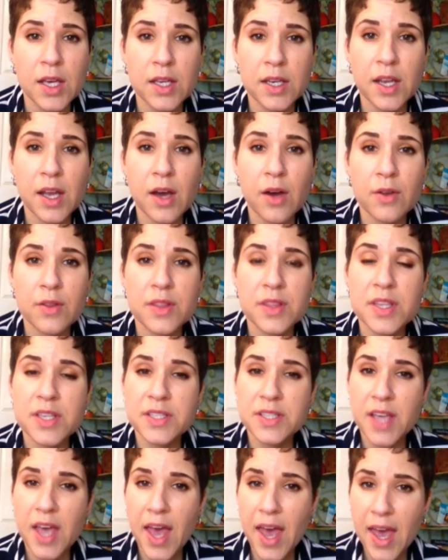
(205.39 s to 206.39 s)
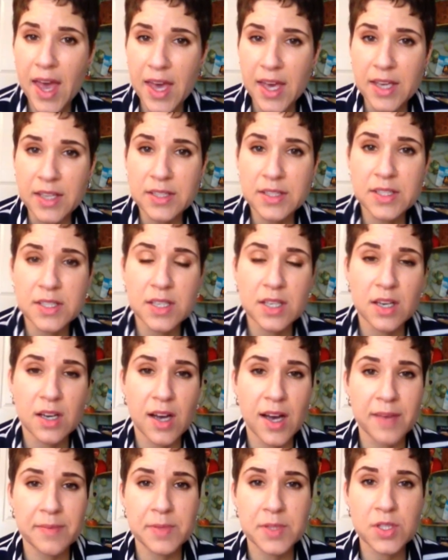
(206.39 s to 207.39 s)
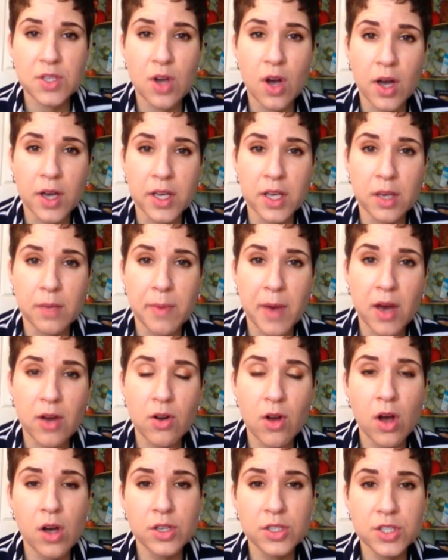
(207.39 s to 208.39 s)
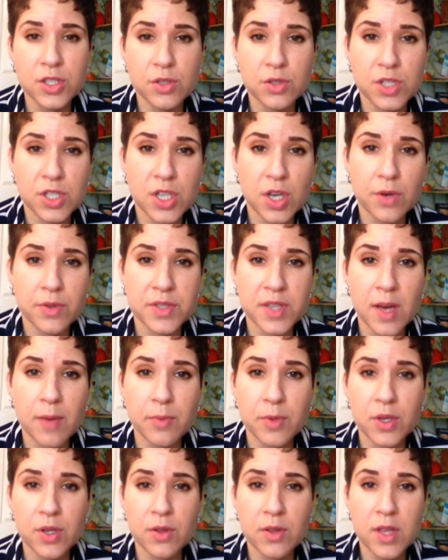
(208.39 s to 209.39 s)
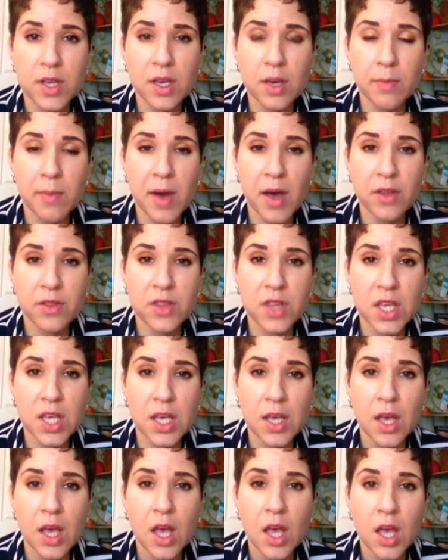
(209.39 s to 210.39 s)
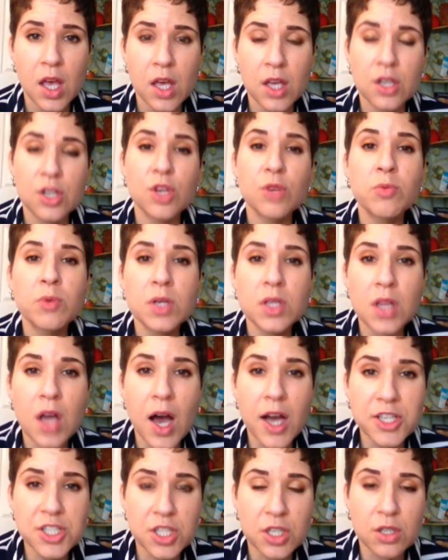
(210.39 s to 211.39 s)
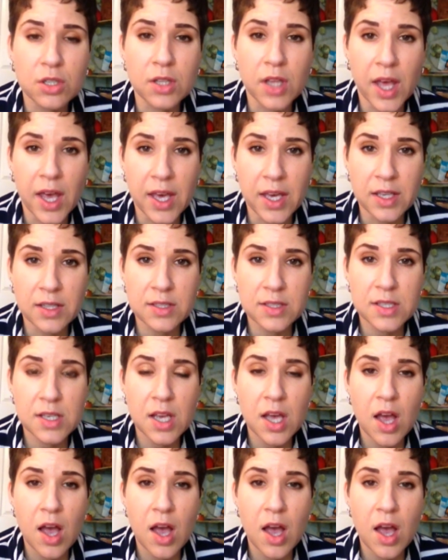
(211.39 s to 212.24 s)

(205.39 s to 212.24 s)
Now, this 8 I've been talking about also shows up when you think about the numerological 8.